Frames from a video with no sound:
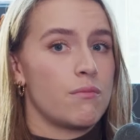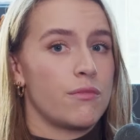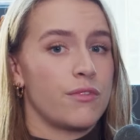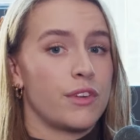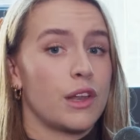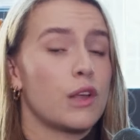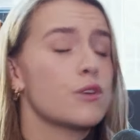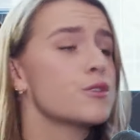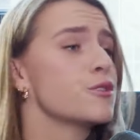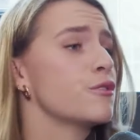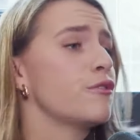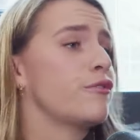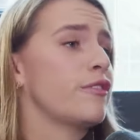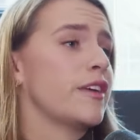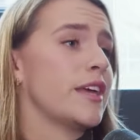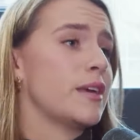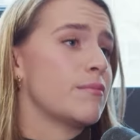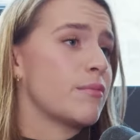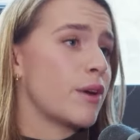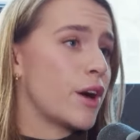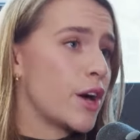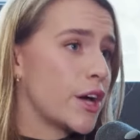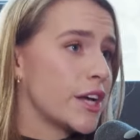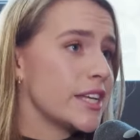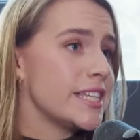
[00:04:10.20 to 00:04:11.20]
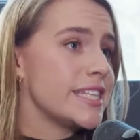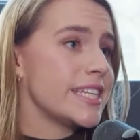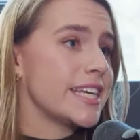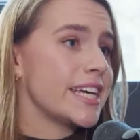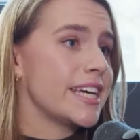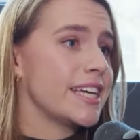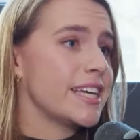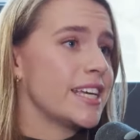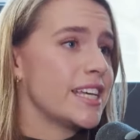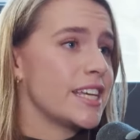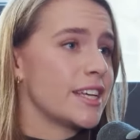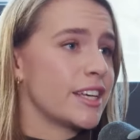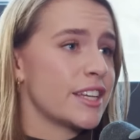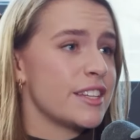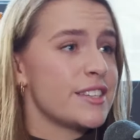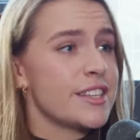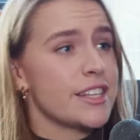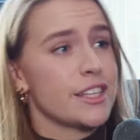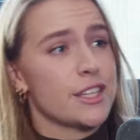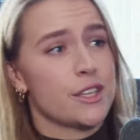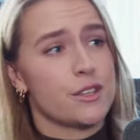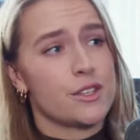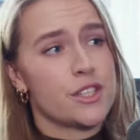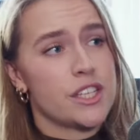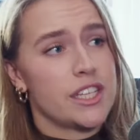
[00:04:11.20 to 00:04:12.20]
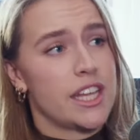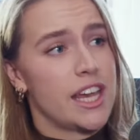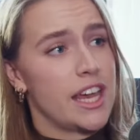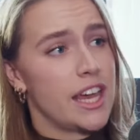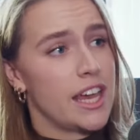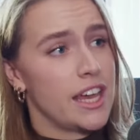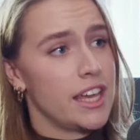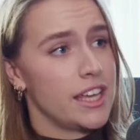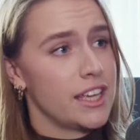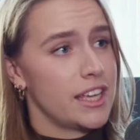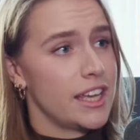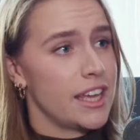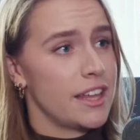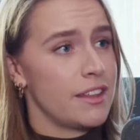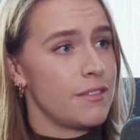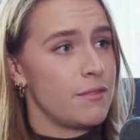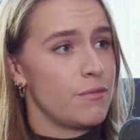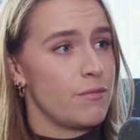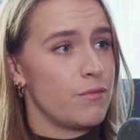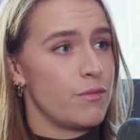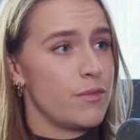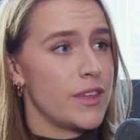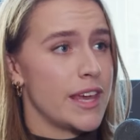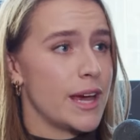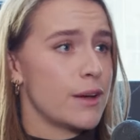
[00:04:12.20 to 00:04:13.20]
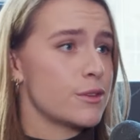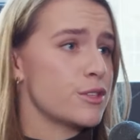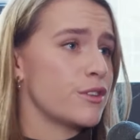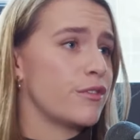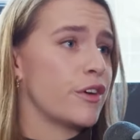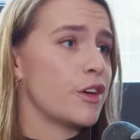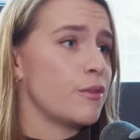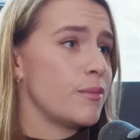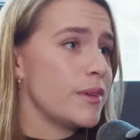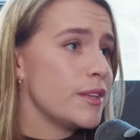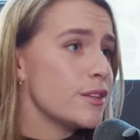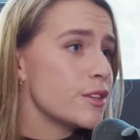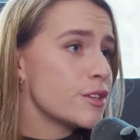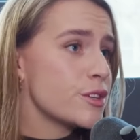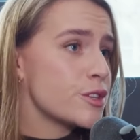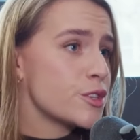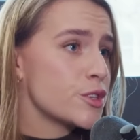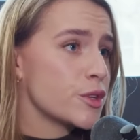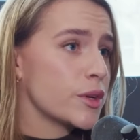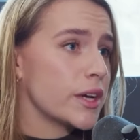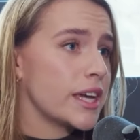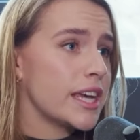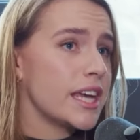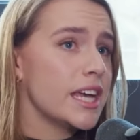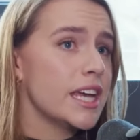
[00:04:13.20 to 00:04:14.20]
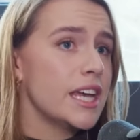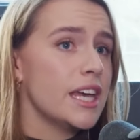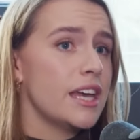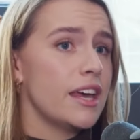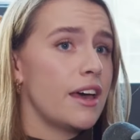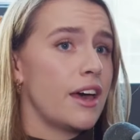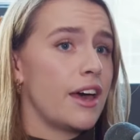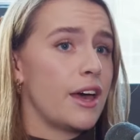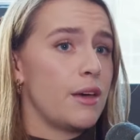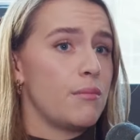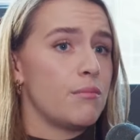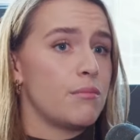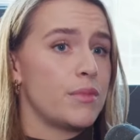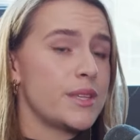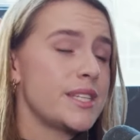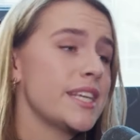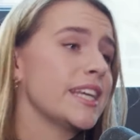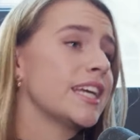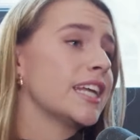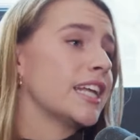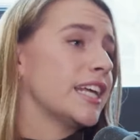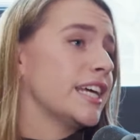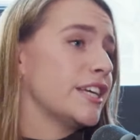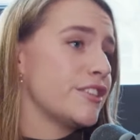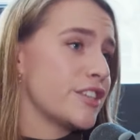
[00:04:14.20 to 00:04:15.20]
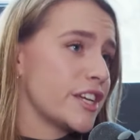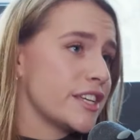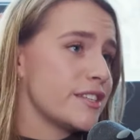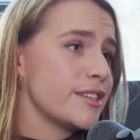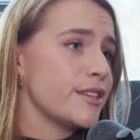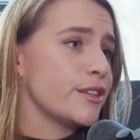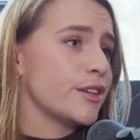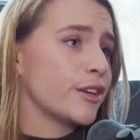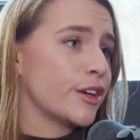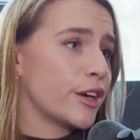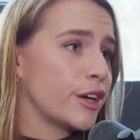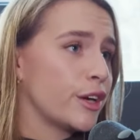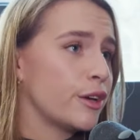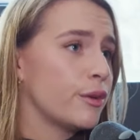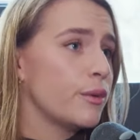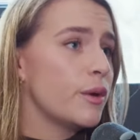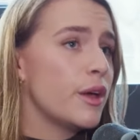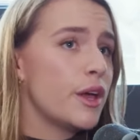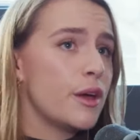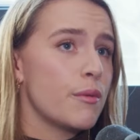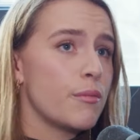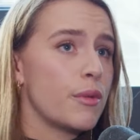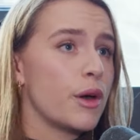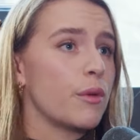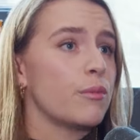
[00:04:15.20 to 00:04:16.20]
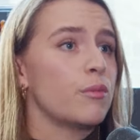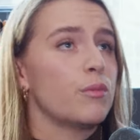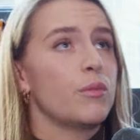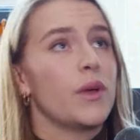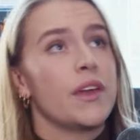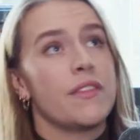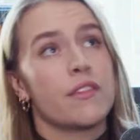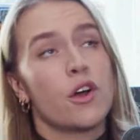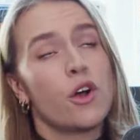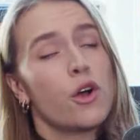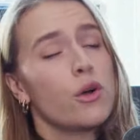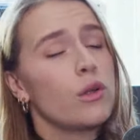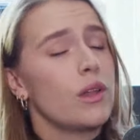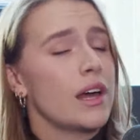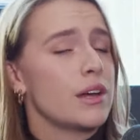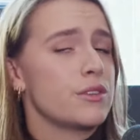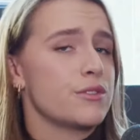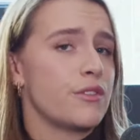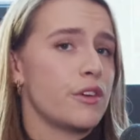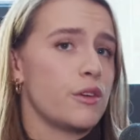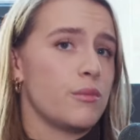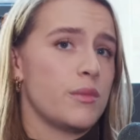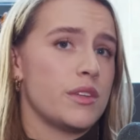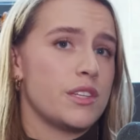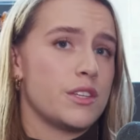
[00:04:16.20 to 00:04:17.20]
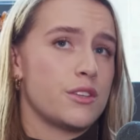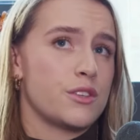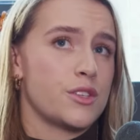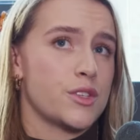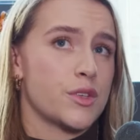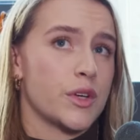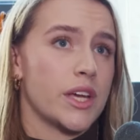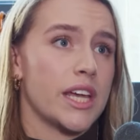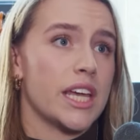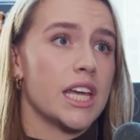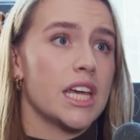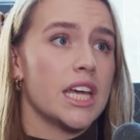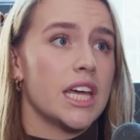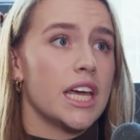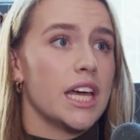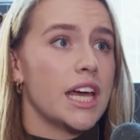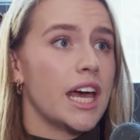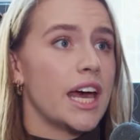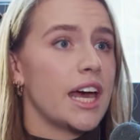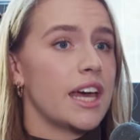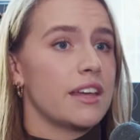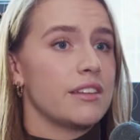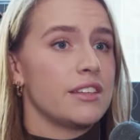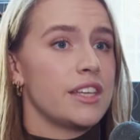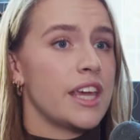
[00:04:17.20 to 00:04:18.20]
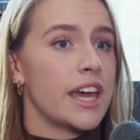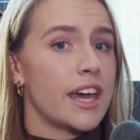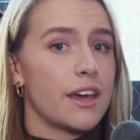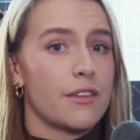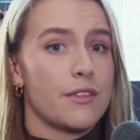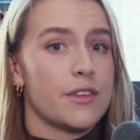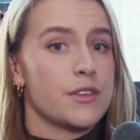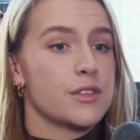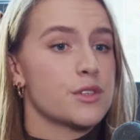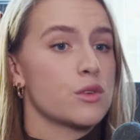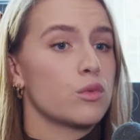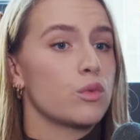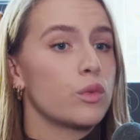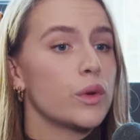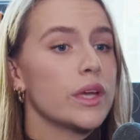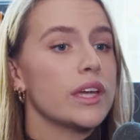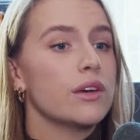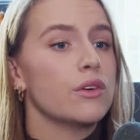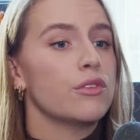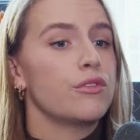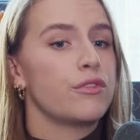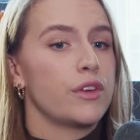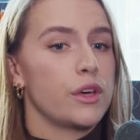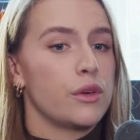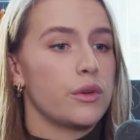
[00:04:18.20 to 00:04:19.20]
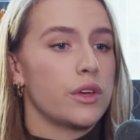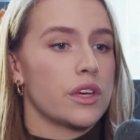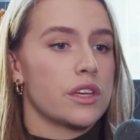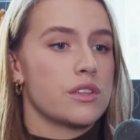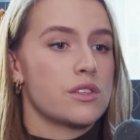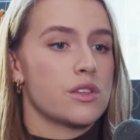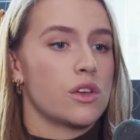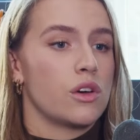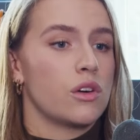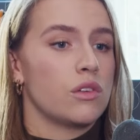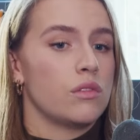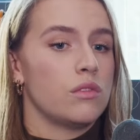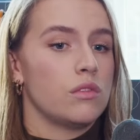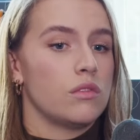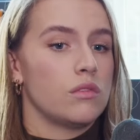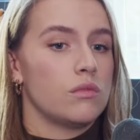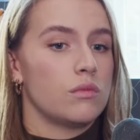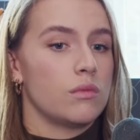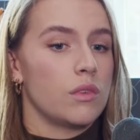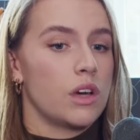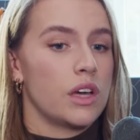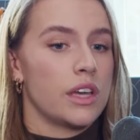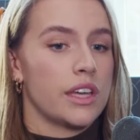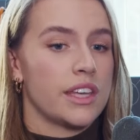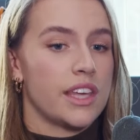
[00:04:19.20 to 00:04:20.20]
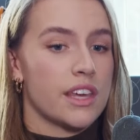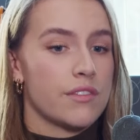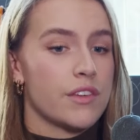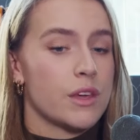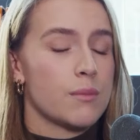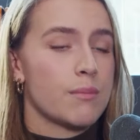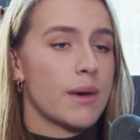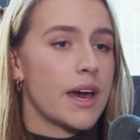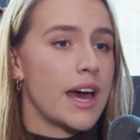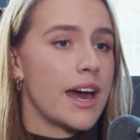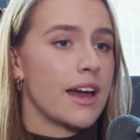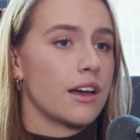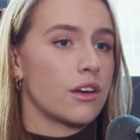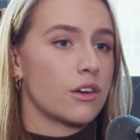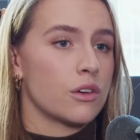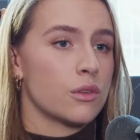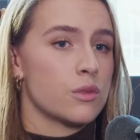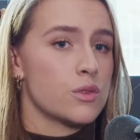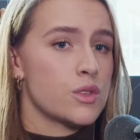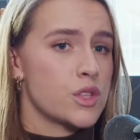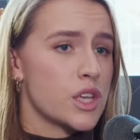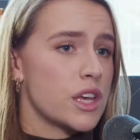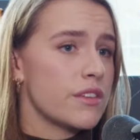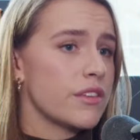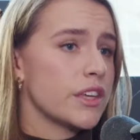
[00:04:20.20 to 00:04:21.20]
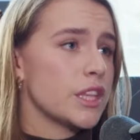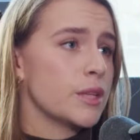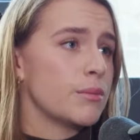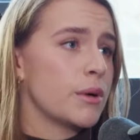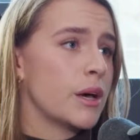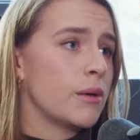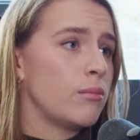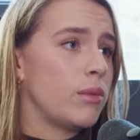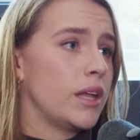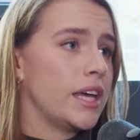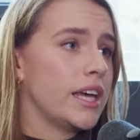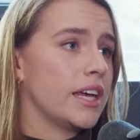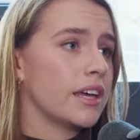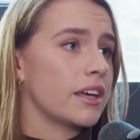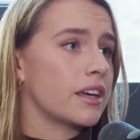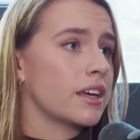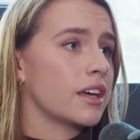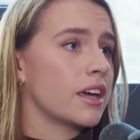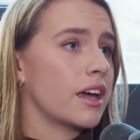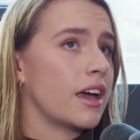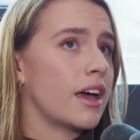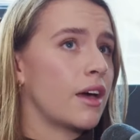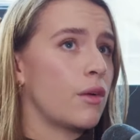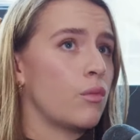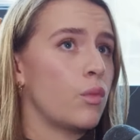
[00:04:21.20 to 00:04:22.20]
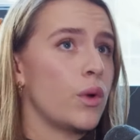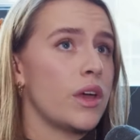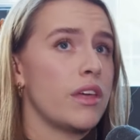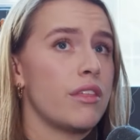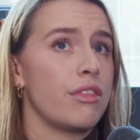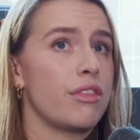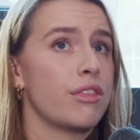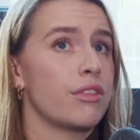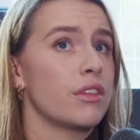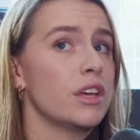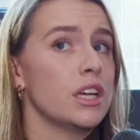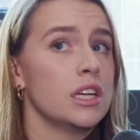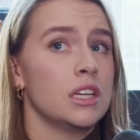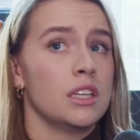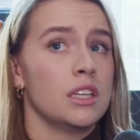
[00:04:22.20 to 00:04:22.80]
philosophy behind it continues today in the out-of-home industry, particularly at JCDecaux, but in the whole out-of-home industry. Yeah, there's a real focus on giving back, on serving the public with